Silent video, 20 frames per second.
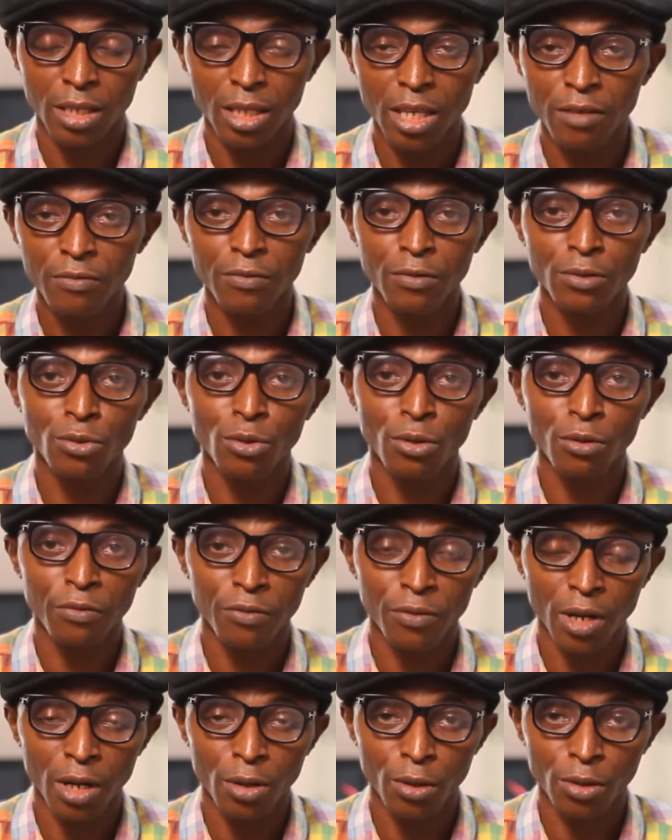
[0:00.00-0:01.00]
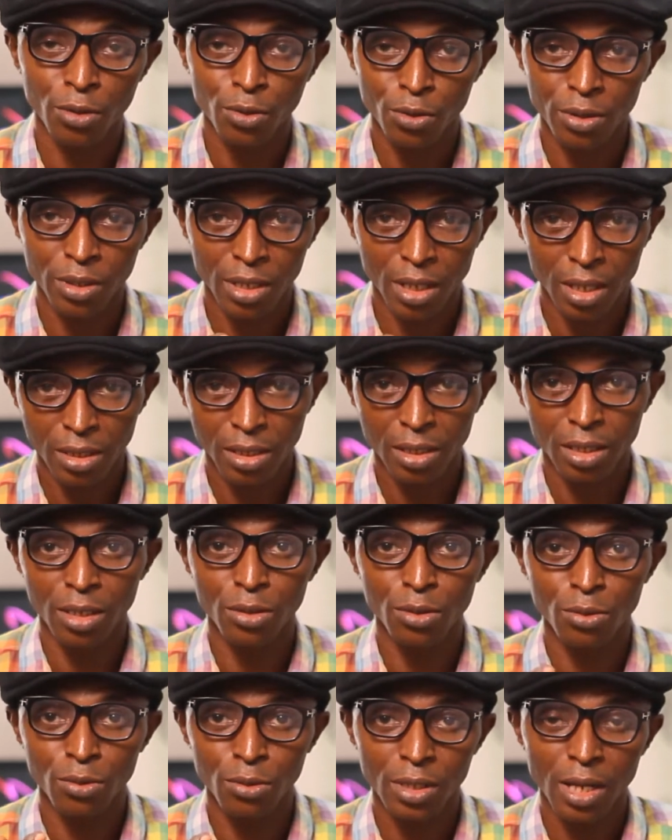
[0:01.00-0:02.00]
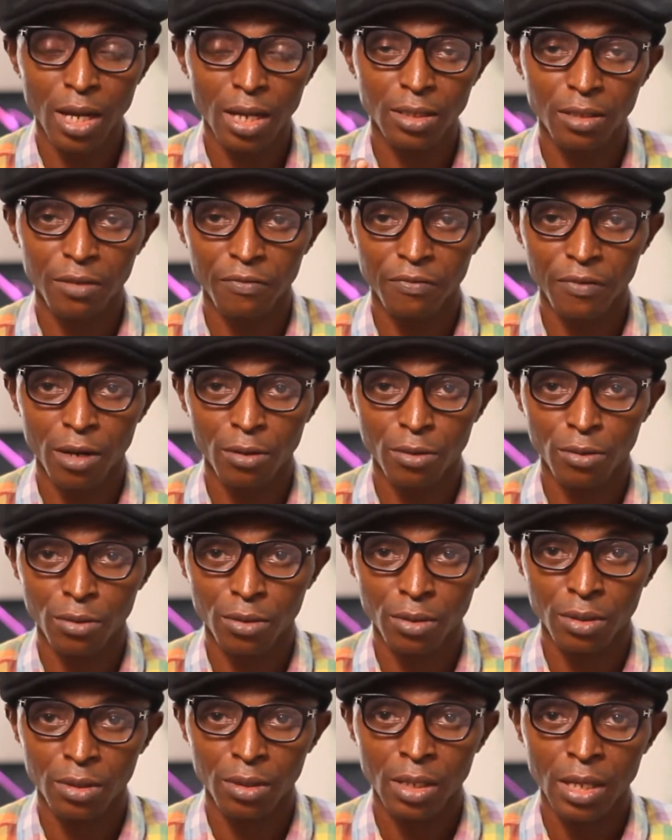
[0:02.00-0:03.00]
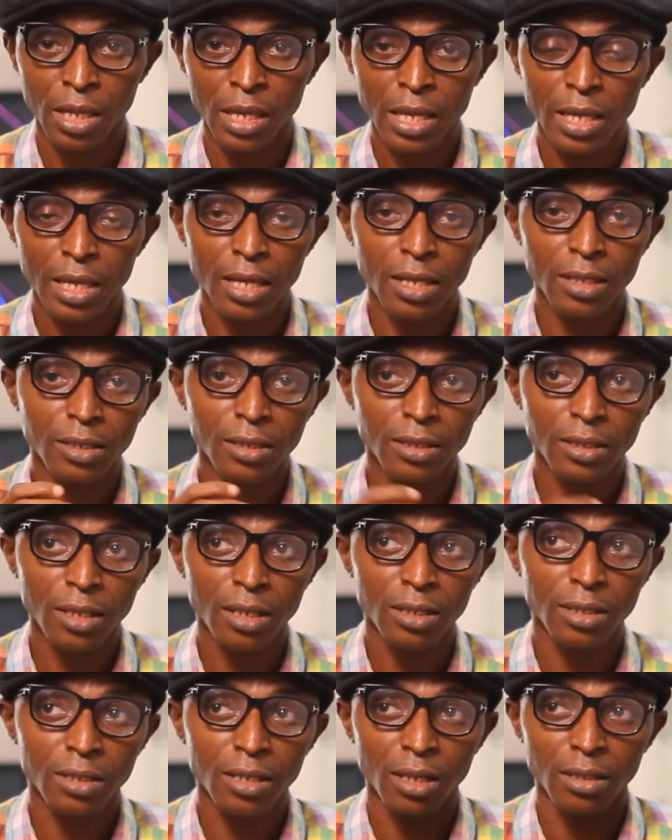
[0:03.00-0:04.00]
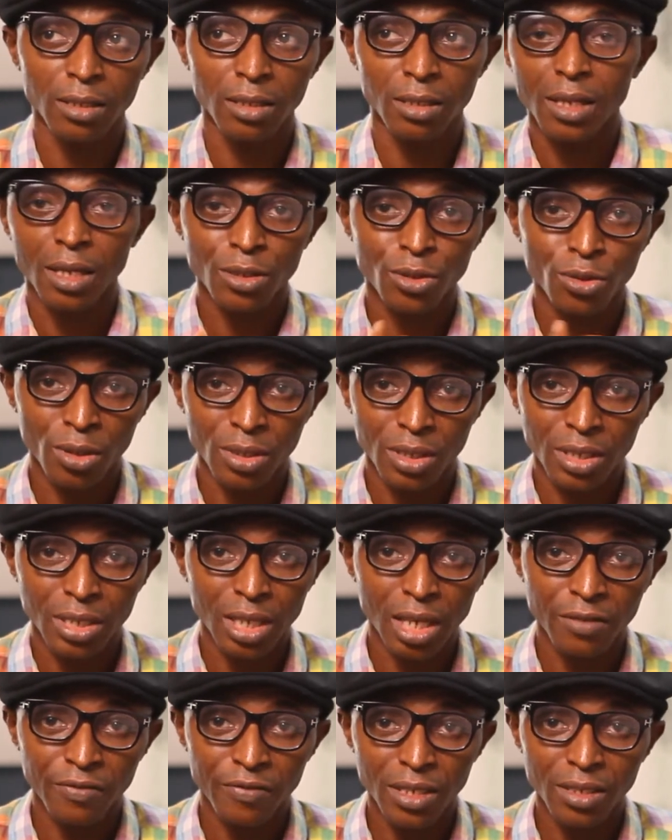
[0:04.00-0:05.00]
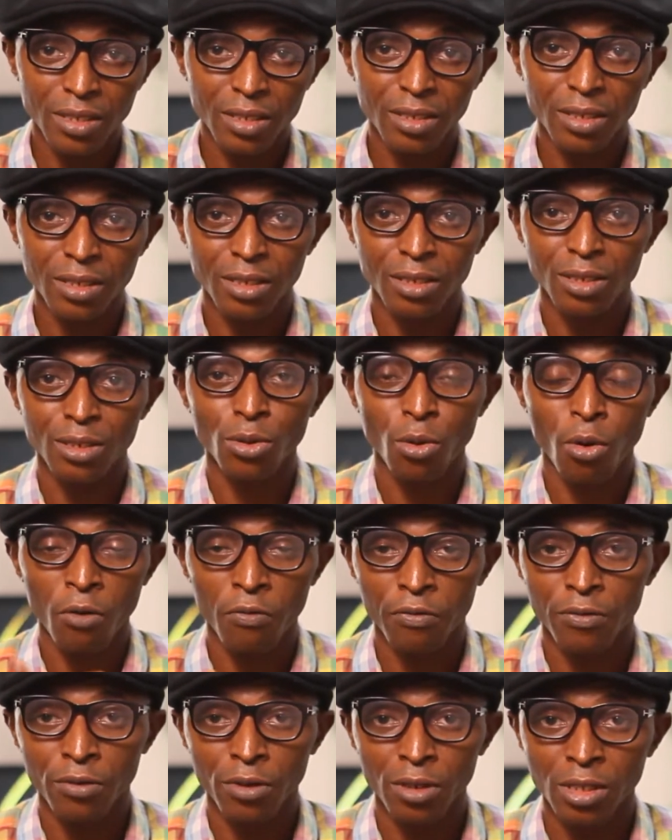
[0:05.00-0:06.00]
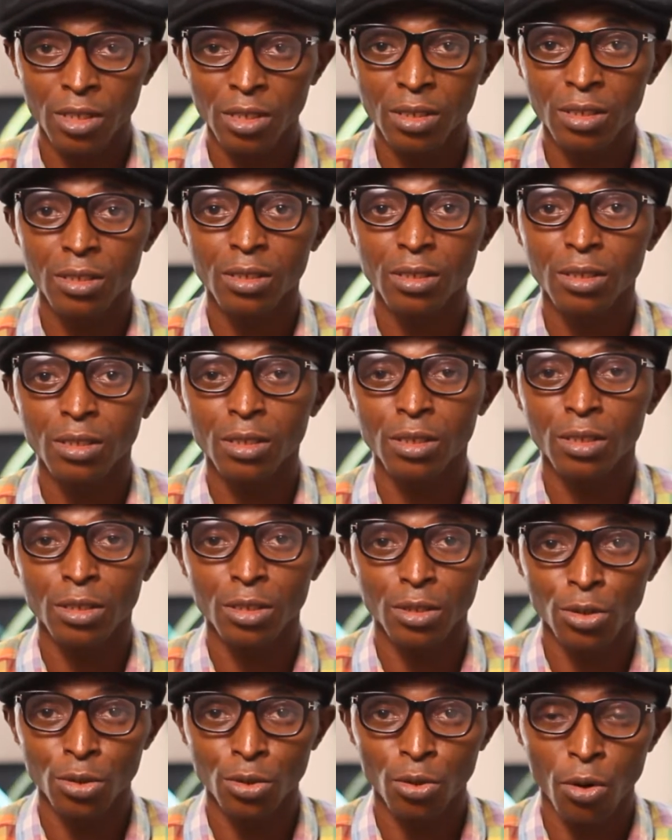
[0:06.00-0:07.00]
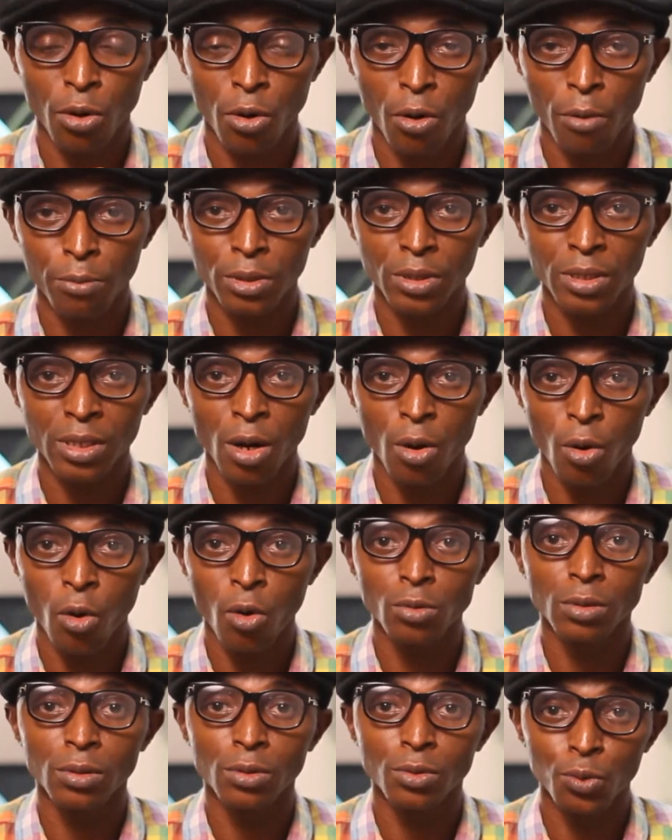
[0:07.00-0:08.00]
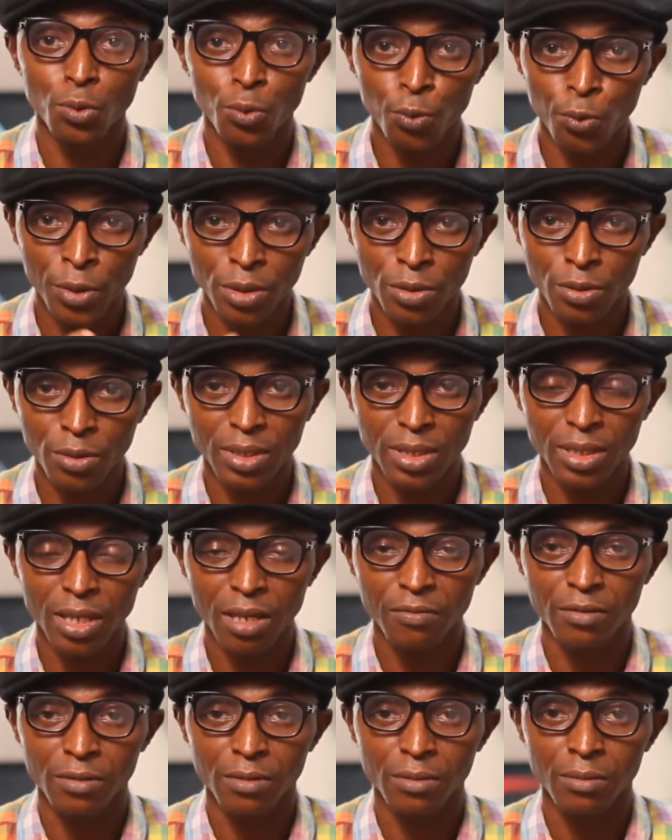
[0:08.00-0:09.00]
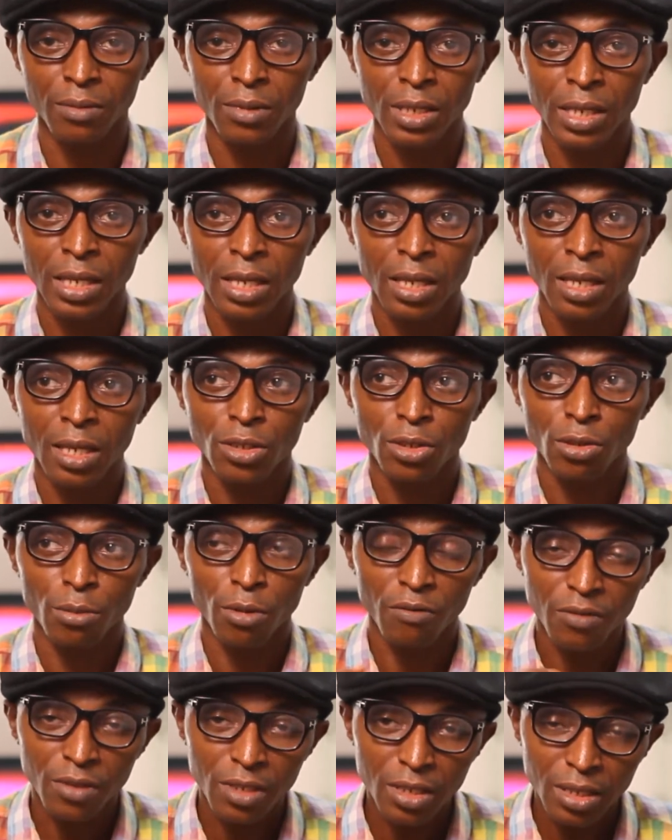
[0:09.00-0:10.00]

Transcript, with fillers: even though if you are going to get a good antivirus, in the sense that there are some disadvantages of running your computer on Windows 7. Some of